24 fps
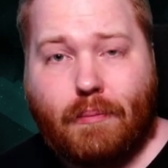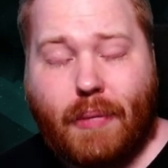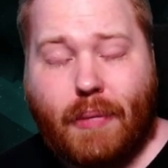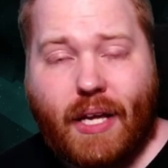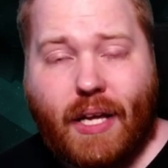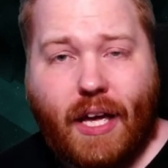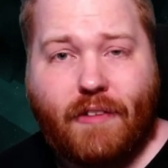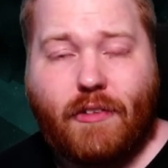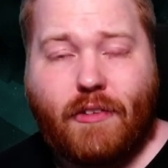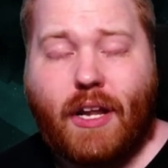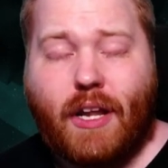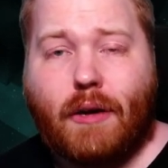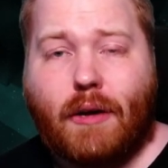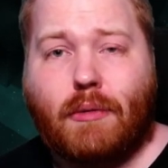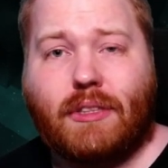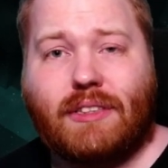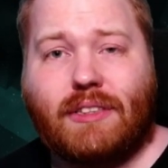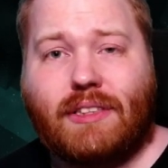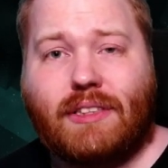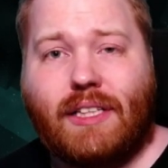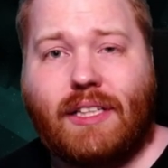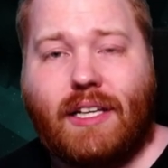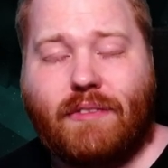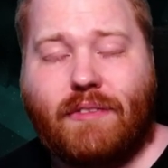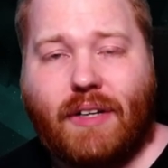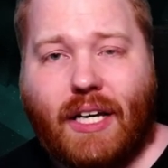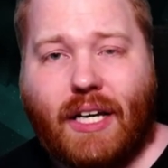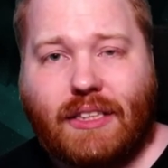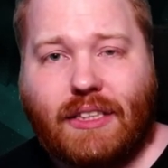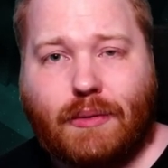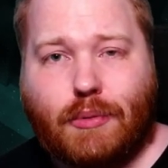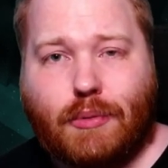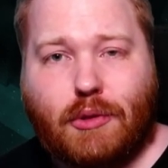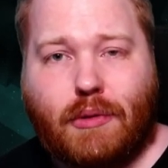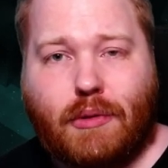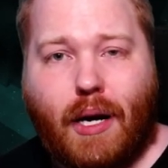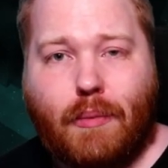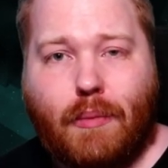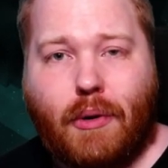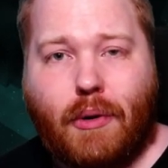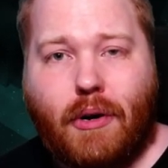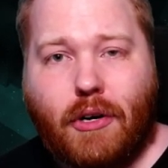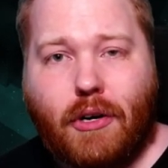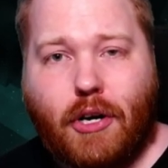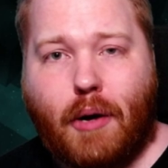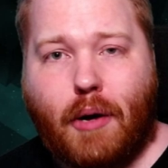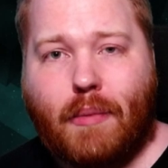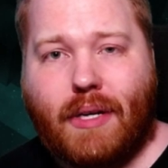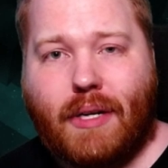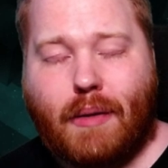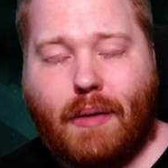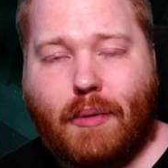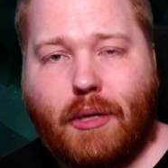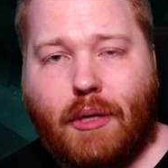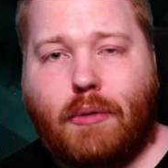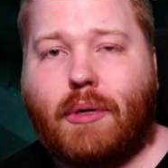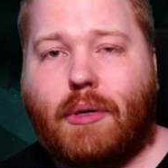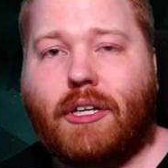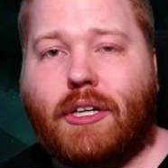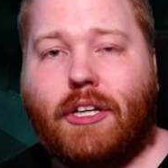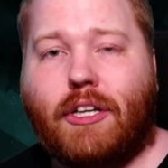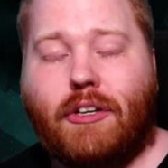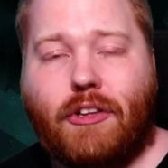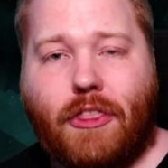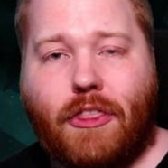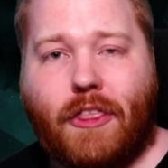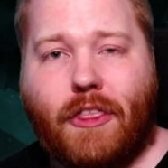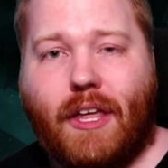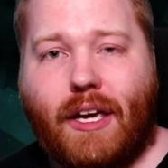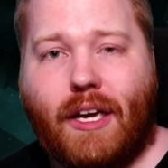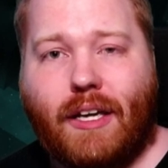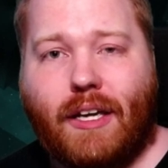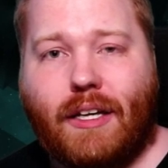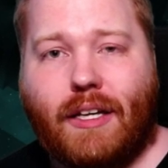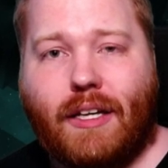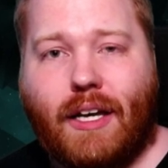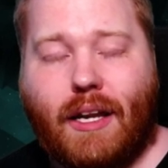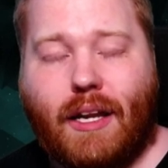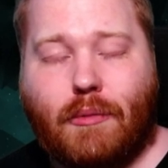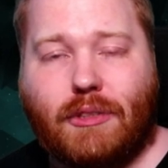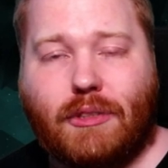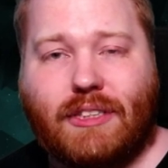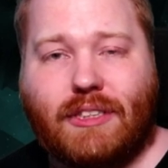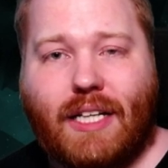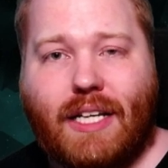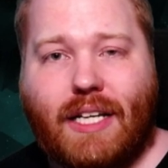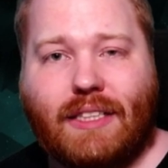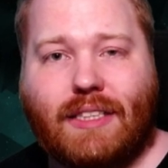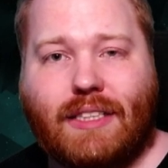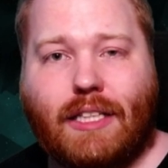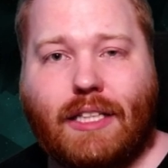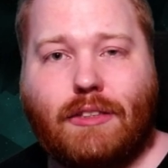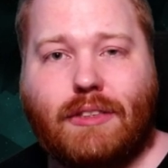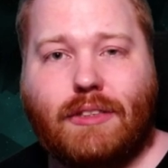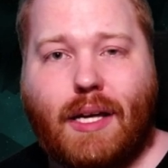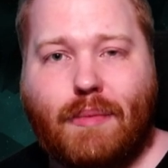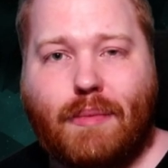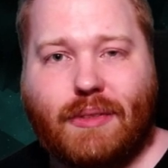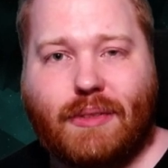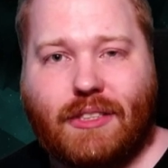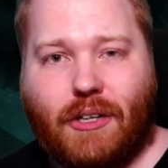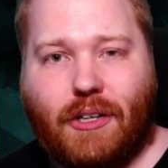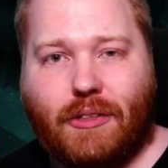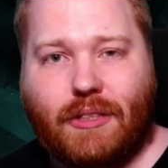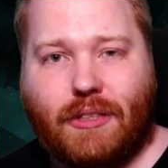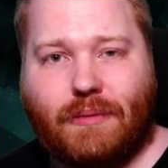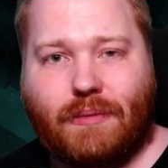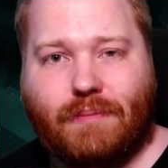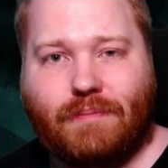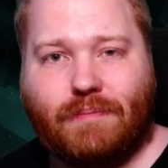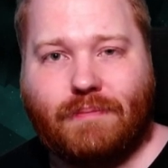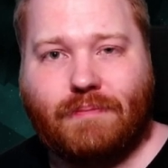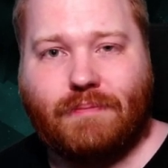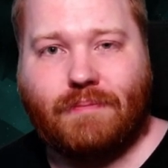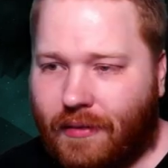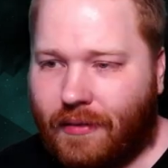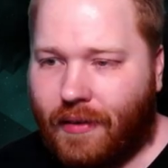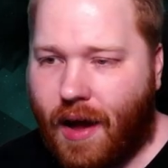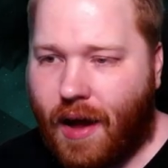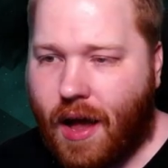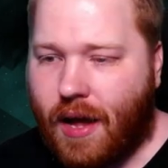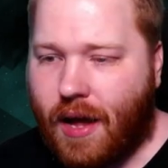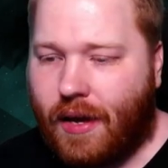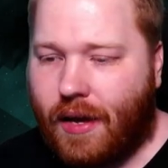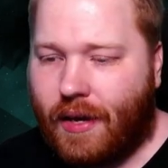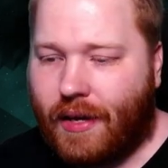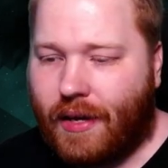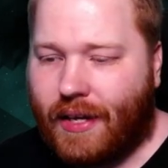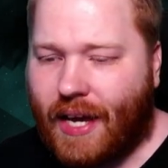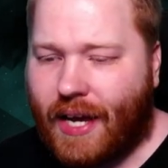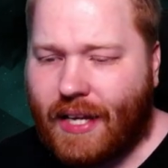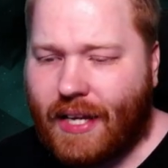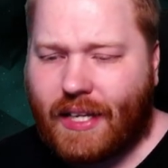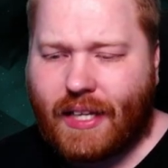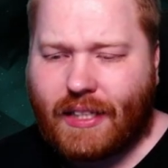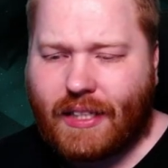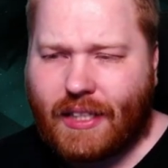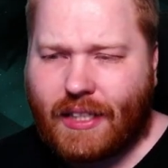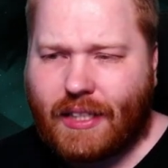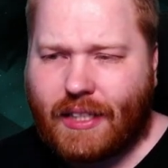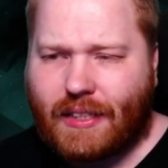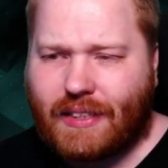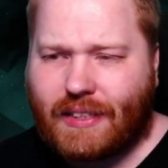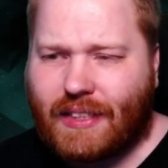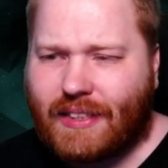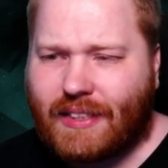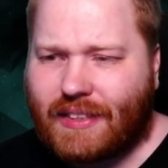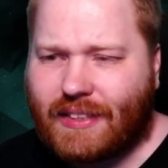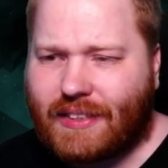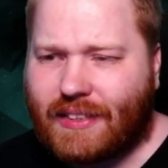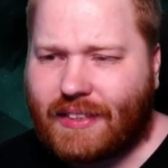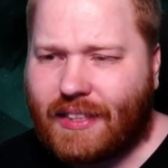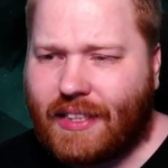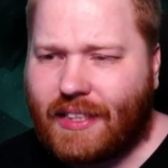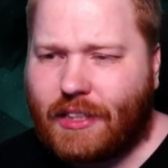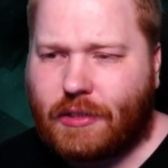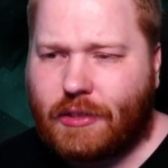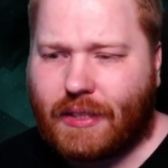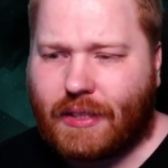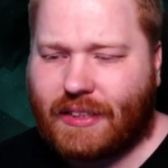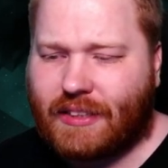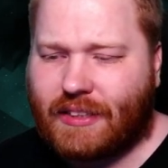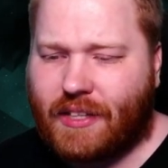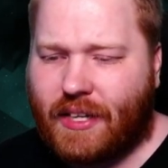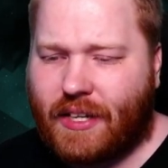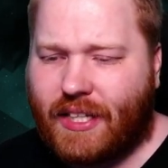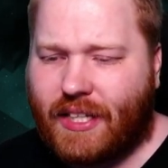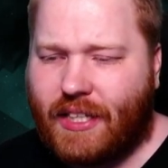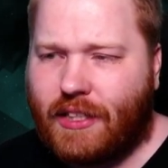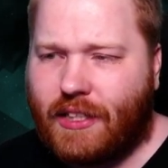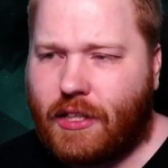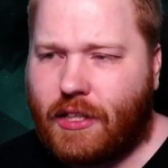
But yeah, if you like what you see, leave a like, subscribe, or comment. Let me know what you think. And I would say let's get to the episode. And it's, it's interesting that he